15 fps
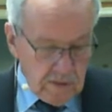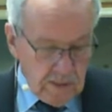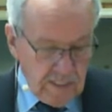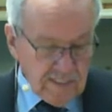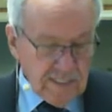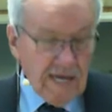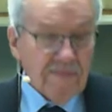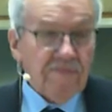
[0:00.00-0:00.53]

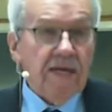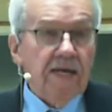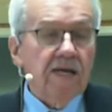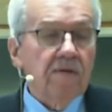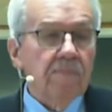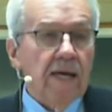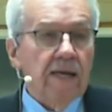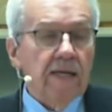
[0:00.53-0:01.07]
As I think
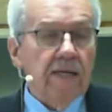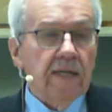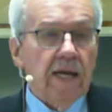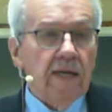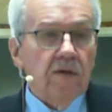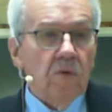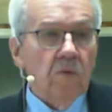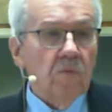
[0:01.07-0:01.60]
about it,
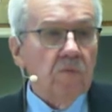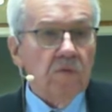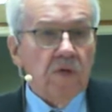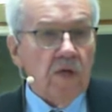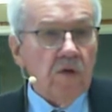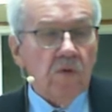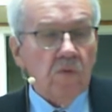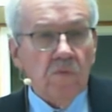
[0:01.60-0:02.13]
I don't
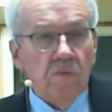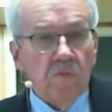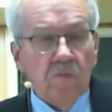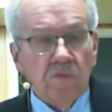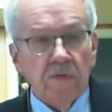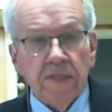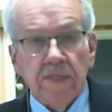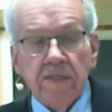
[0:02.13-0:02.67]
know
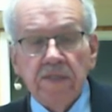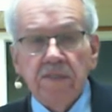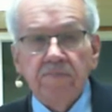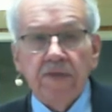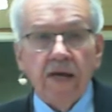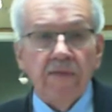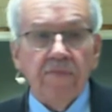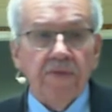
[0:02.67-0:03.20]
this,
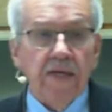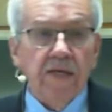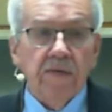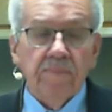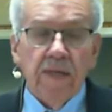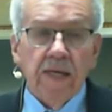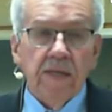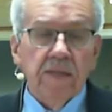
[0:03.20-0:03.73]
but I think
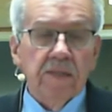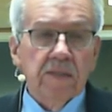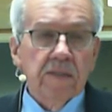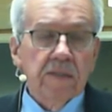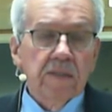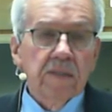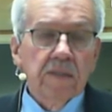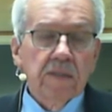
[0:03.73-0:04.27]
about it,
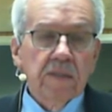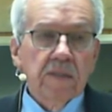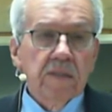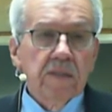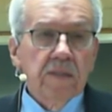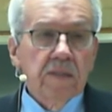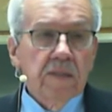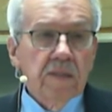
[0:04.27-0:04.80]

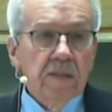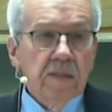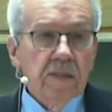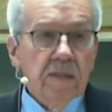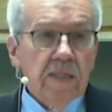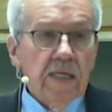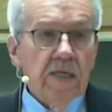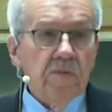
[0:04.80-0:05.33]

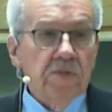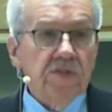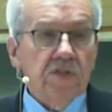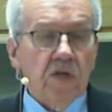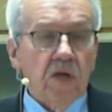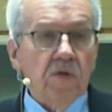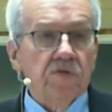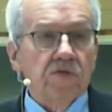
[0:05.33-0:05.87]
he was
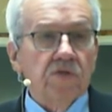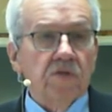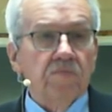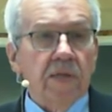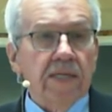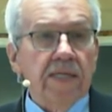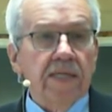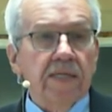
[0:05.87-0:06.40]
close to
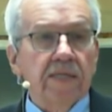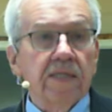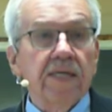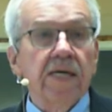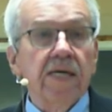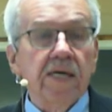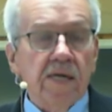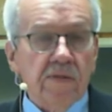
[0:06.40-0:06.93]
bleeding to
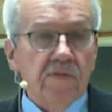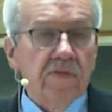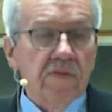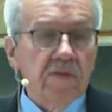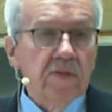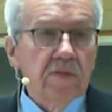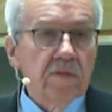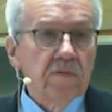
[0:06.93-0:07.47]
death
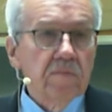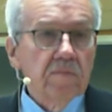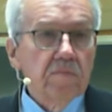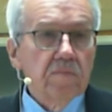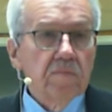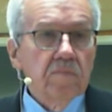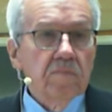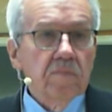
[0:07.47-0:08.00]

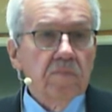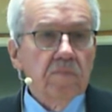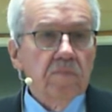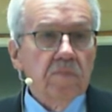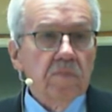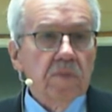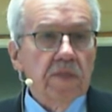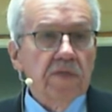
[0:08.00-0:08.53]

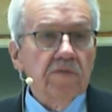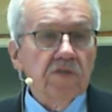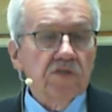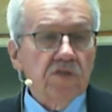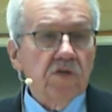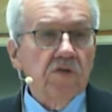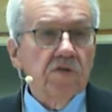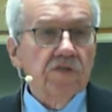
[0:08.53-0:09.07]
in the
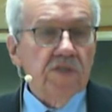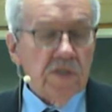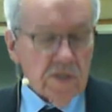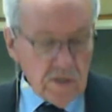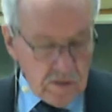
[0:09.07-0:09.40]
scourging.